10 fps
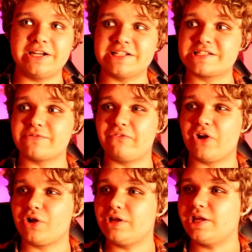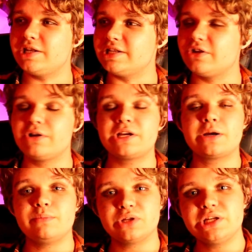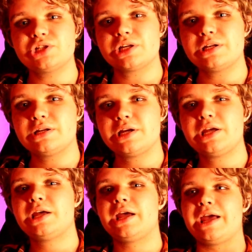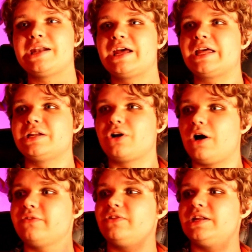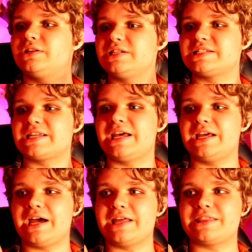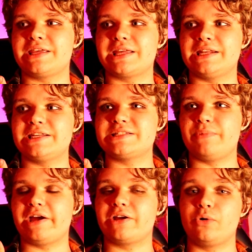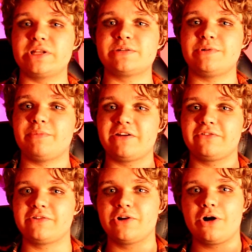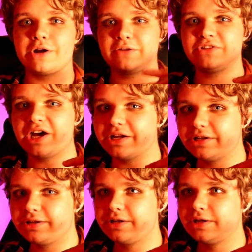It's very nearing completion, and I can confidently say I think it is going to be my favorite haunt I've done.